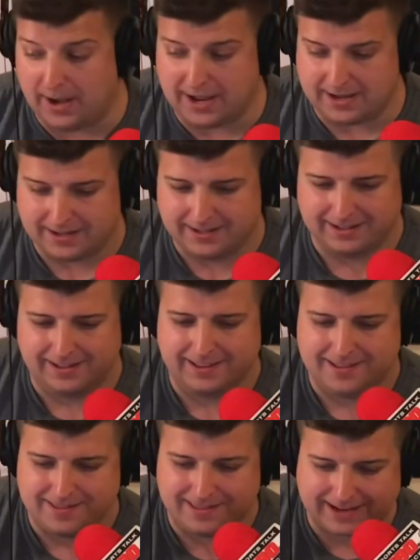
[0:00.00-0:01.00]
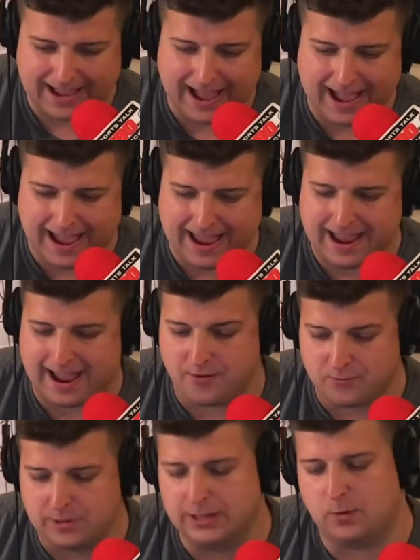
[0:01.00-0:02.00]
But the guy
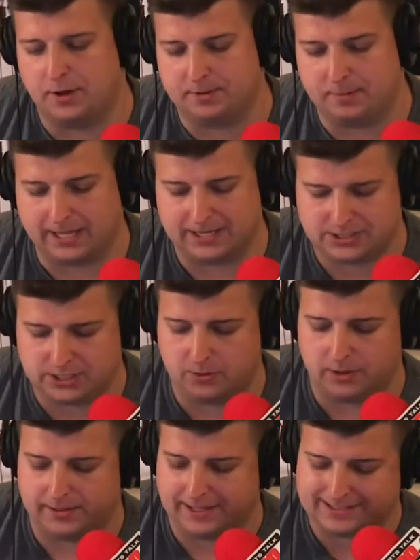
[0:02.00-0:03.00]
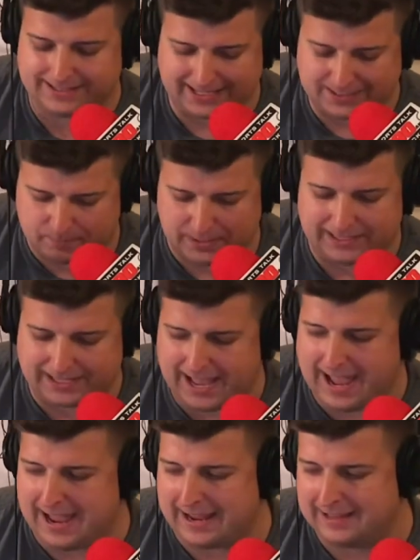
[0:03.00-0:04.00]
I really want them to get is Tua. That's that's been the
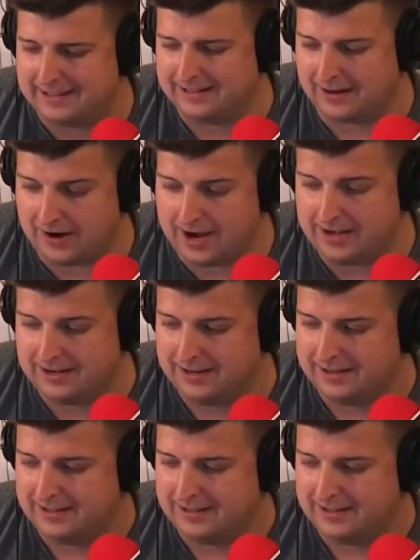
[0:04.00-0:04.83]
guy. All right.